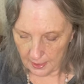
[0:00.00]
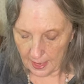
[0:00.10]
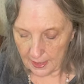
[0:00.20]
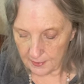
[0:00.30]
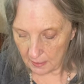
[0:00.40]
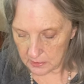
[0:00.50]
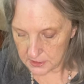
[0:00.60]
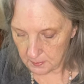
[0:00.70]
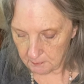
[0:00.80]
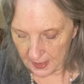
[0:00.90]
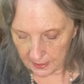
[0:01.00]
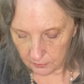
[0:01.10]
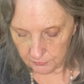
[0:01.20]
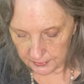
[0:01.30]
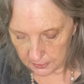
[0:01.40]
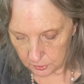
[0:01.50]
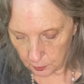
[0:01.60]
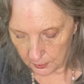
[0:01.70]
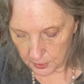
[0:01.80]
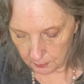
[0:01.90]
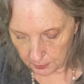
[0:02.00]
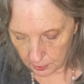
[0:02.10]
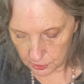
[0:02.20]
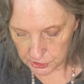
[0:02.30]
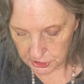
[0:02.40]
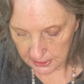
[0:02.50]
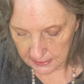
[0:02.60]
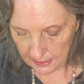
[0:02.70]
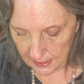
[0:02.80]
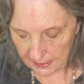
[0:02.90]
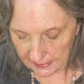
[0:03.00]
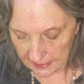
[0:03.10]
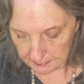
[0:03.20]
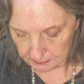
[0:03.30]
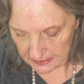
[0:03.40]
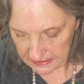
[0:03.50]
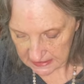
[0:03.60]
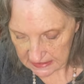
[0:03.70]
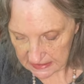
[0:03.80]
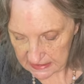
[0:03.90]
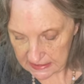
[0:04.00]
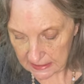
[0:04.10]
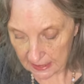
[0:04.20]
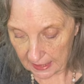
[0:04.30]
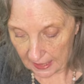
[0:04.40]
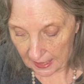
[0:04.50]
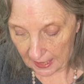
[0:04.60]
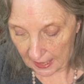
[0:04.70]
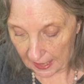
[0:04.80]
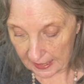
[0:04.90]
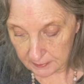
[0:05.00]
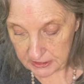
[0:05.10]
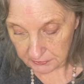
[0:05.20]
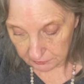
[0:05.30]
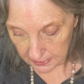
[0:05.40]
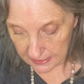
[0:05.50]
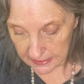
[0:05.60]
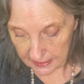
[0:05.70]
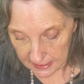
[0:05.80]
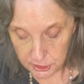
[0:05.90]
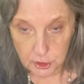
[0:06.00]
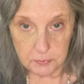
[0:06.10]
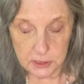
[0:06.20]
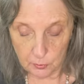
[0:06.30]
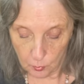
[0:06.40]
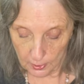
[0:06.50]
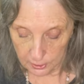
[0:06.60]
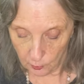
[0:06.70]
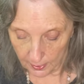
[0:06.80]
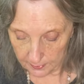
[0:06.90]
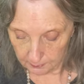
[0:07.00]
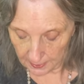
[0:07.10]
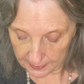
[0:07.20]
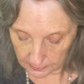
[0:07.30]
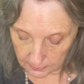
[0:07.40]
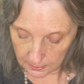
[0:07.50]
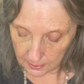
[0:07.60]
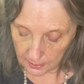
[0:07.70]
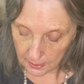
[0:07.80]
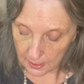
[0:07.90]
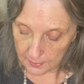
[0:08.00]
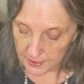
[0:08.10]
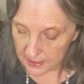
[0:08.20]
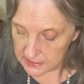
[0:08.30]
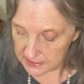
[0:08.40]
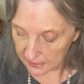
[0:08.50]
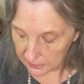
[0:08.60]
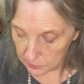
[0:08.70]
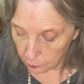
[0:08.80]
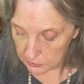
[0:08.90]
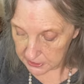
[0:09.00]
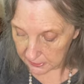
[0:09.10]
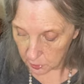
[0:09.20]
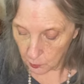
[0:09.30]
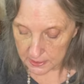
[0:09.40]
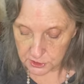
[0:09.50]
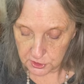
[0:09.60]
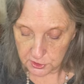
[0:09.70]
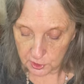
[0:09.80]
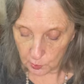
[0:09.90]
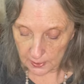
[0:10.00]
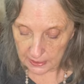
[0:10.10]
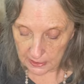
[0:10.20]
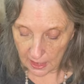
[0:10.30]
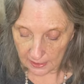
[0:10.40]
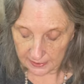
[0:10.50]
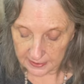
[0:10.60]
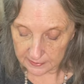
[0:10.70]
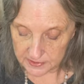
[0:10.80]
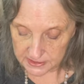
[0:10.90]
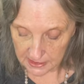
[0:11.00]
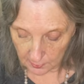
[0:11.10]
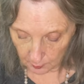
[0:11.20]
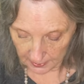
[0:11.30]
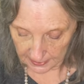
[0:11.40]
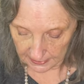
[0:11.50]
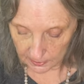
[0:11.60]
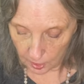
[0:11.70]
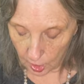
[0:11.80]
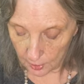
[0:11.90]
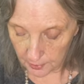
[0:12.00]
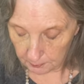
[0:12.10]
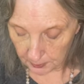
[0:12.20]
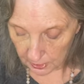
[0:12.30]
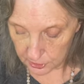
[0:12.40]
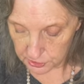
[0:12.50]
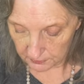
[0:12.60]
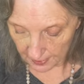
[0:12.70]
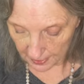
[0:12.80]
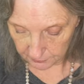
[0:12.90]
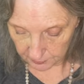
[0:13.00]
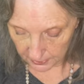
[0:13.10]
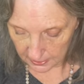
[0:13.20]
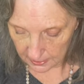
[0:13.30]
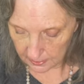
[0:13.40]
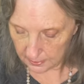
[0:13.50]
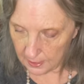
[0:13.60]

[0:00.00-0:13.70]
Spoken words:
and that was the battlefield where the Persian Cambyses had defeated Egypt in one great battle. Then I sailed west to the Greek colony of Cyrene on the bulge of Africa.